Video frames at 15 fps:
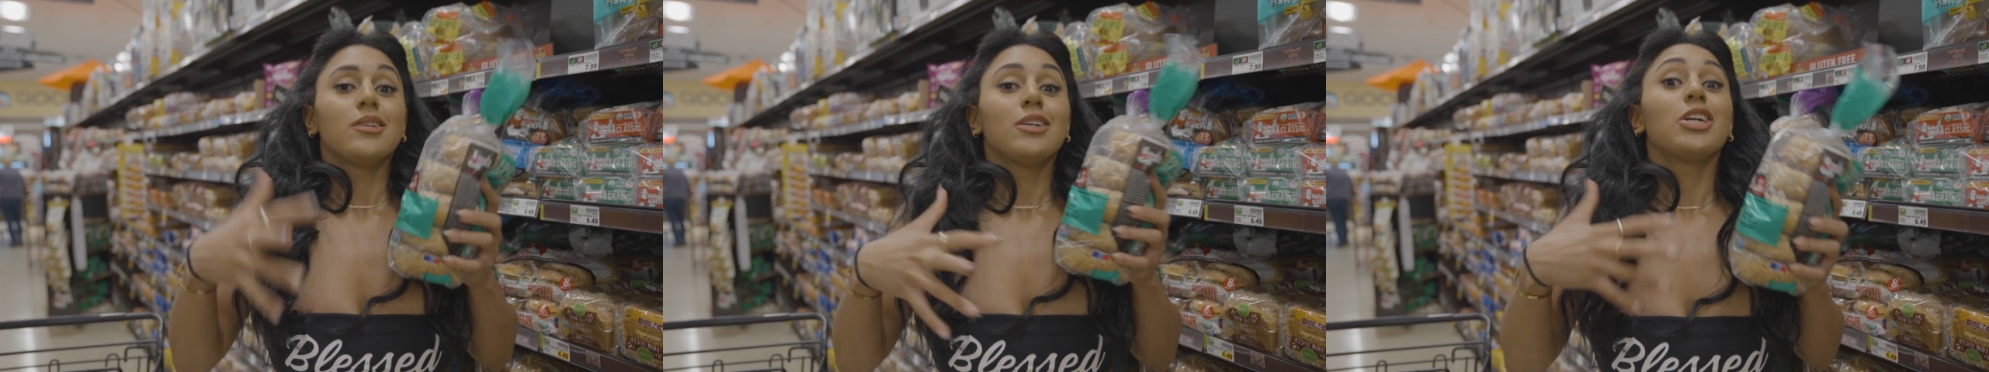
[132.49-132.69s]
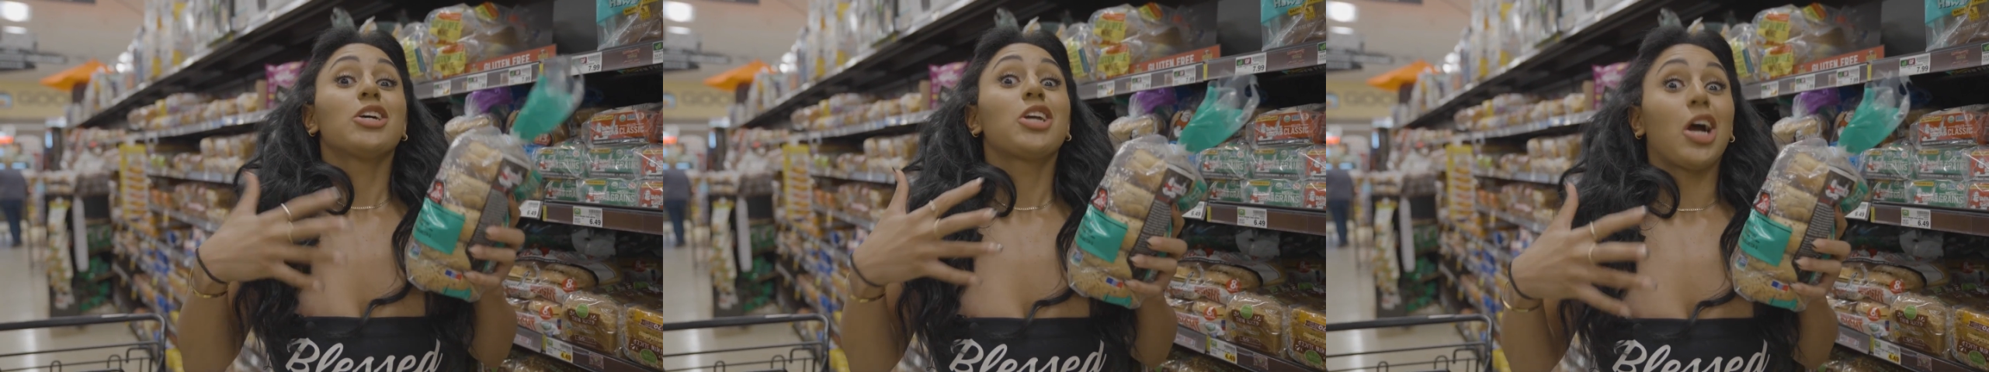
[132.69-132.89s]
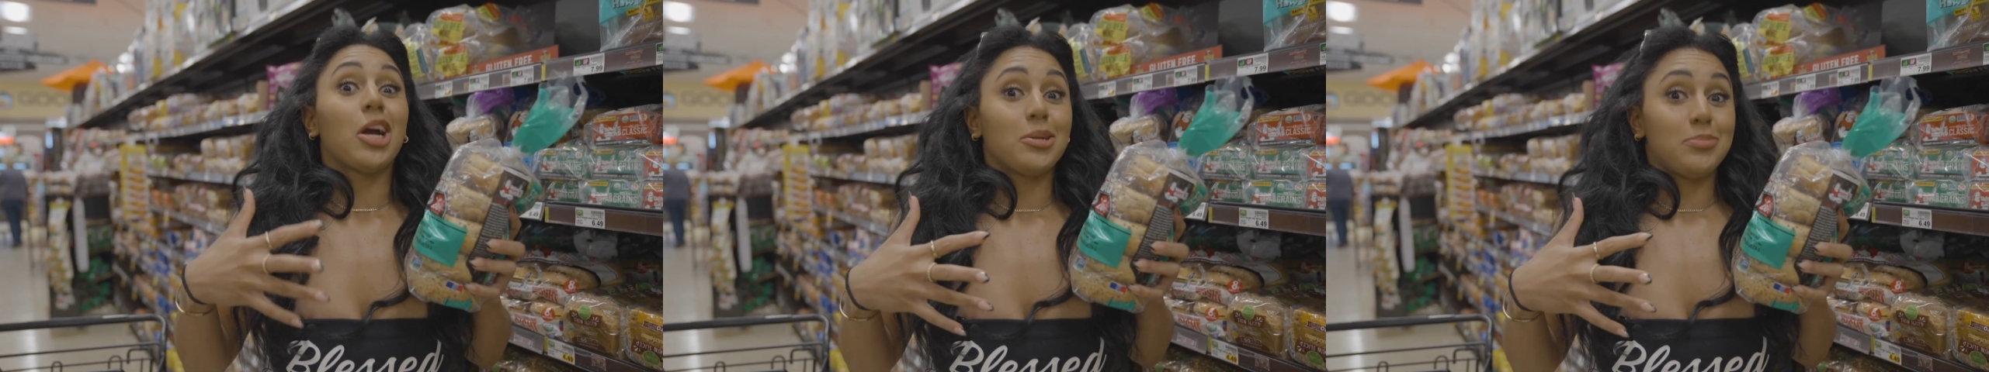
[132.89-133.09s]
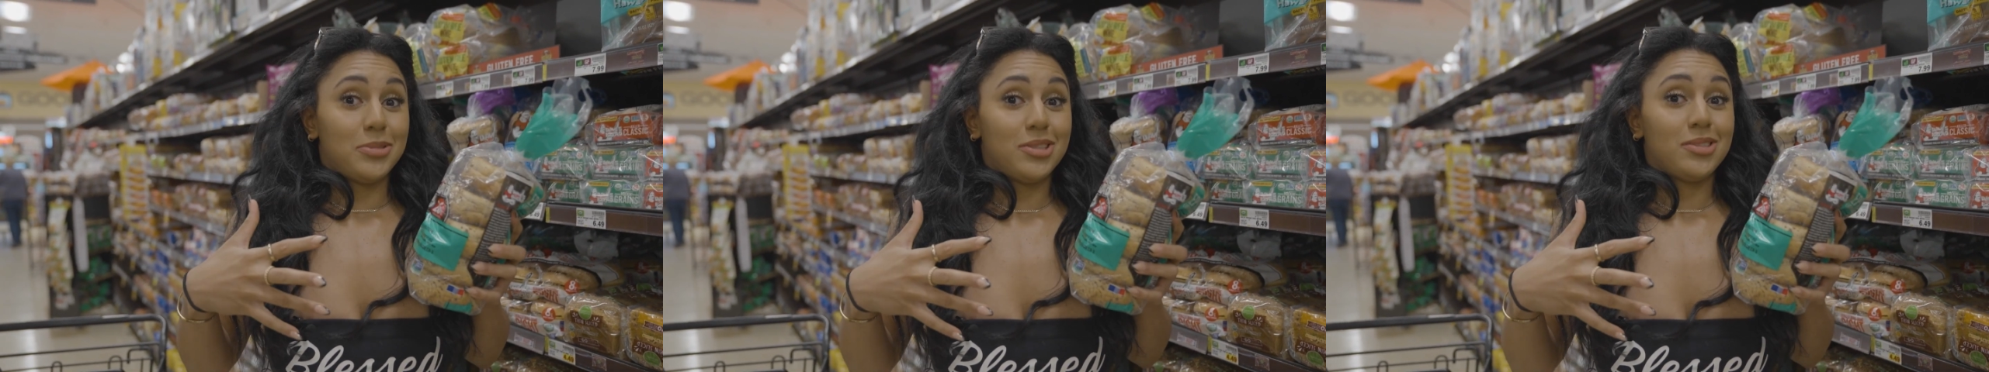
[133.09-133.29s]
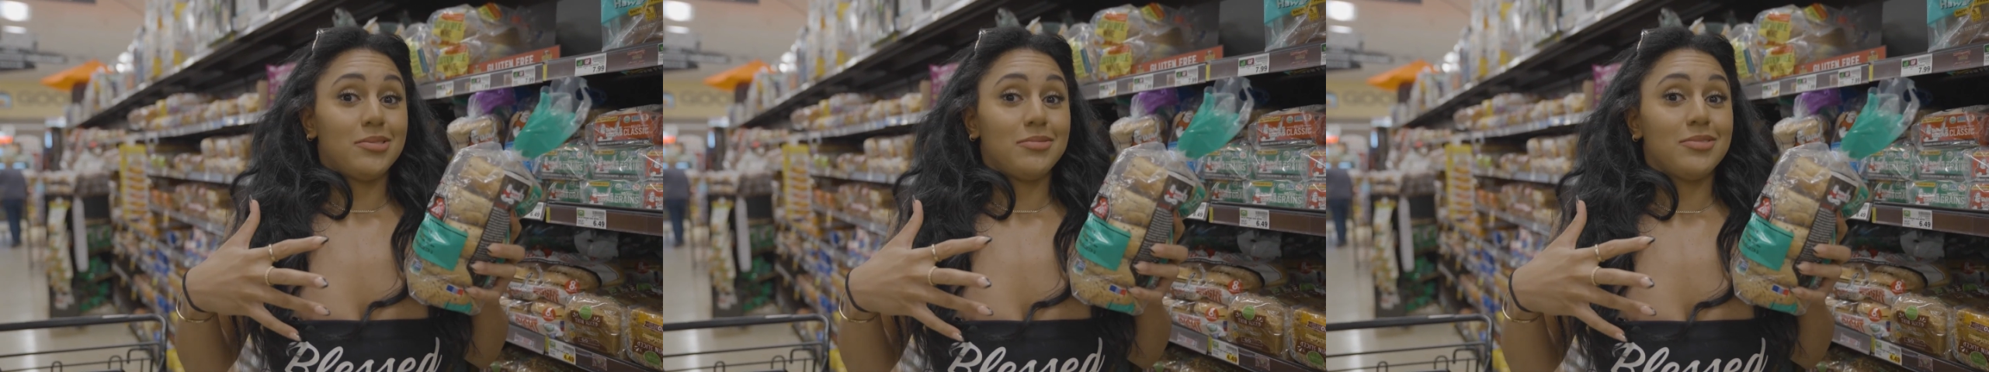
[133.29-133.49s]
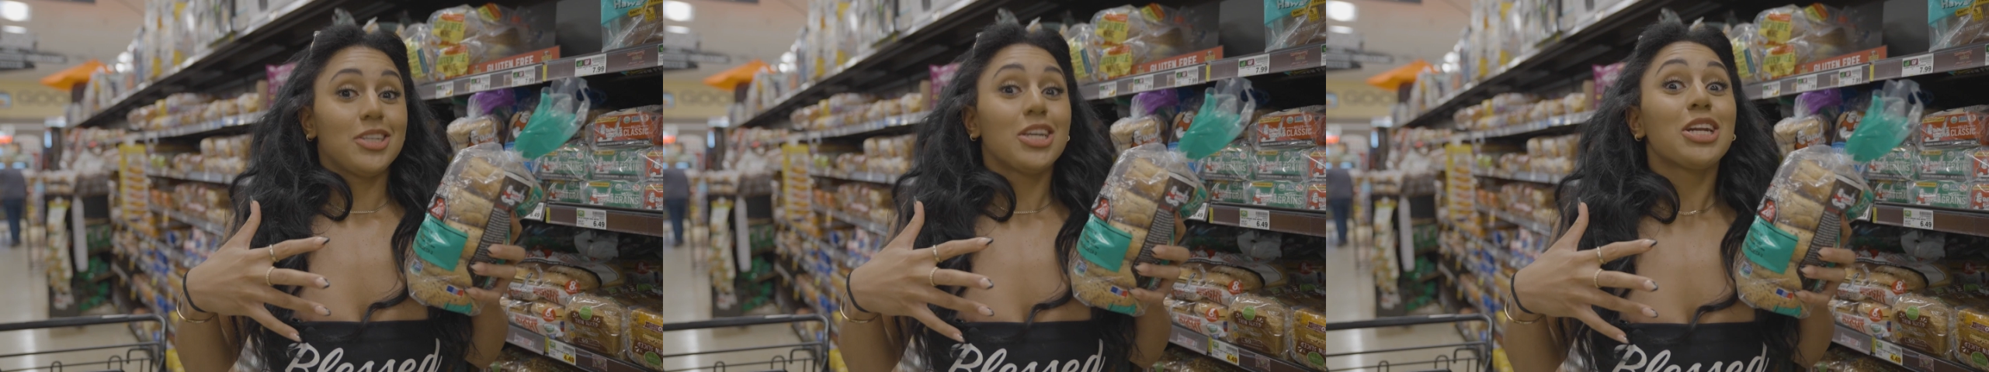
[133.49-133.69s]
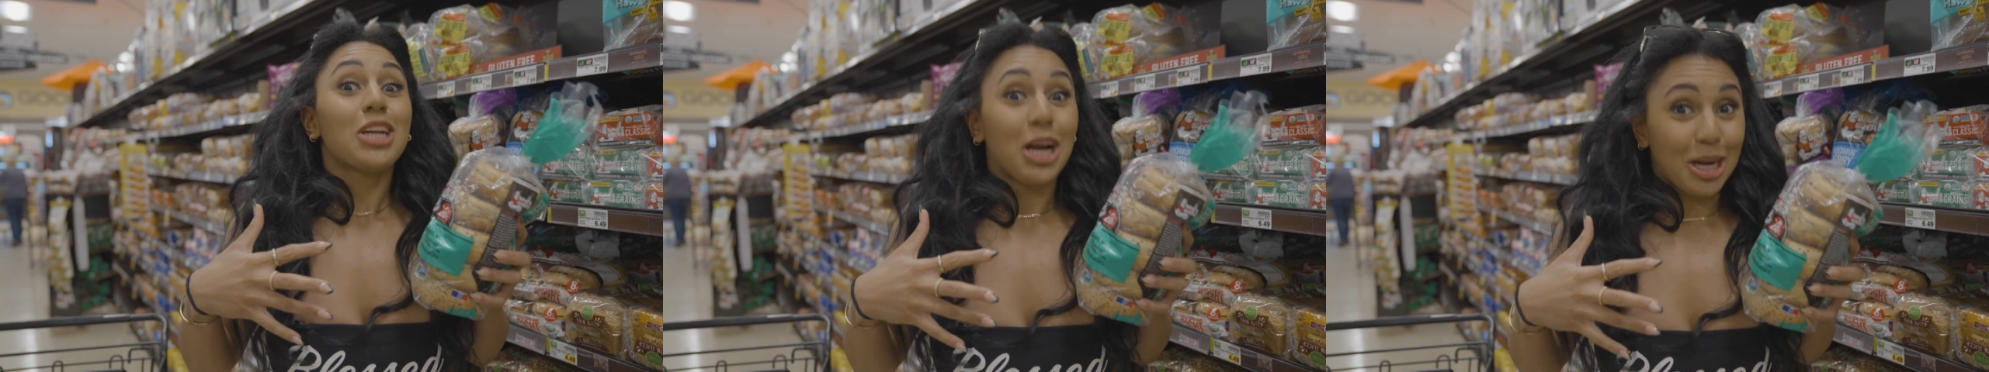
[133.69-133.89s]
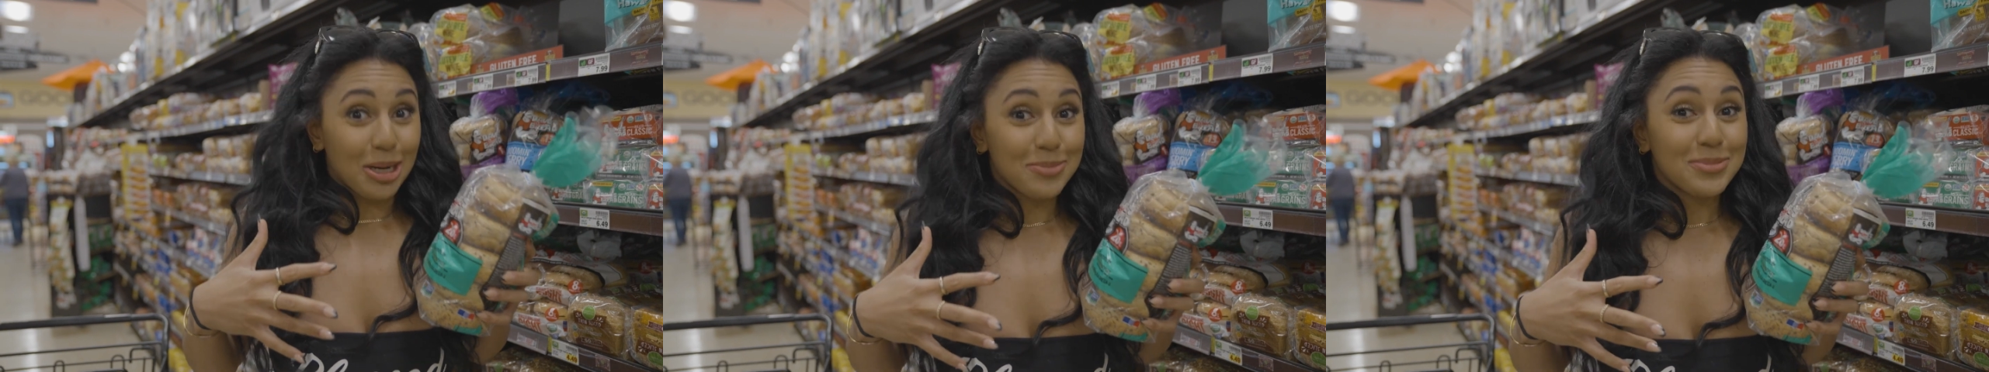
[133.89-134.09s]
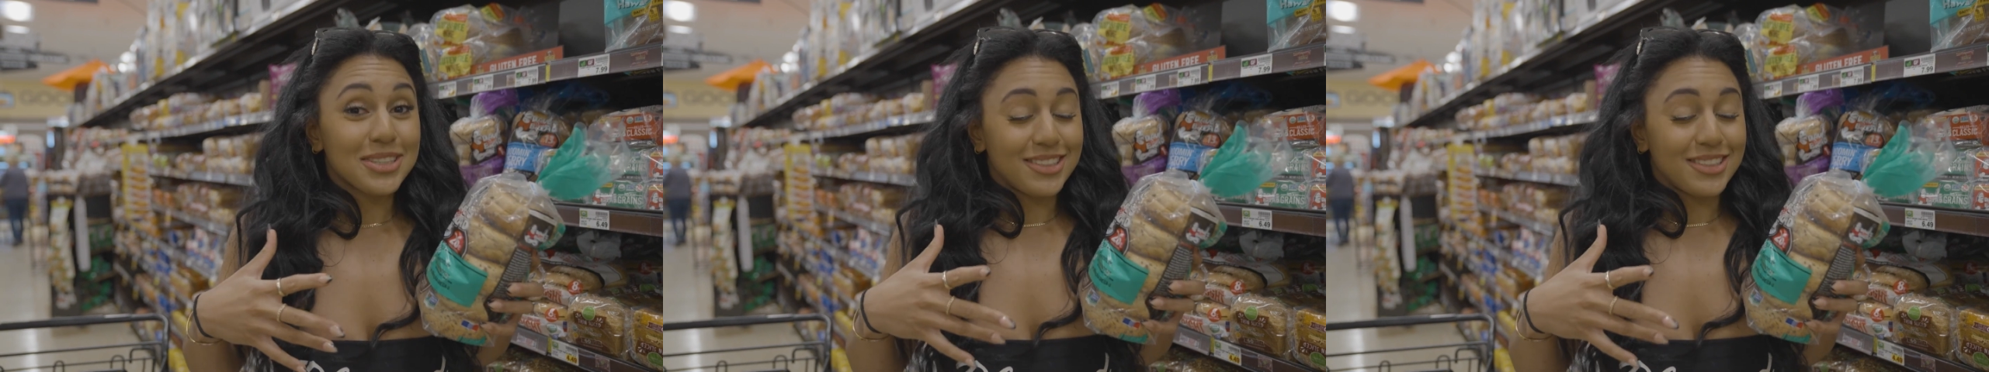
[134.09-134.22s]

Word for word: good carbs. Good carbs,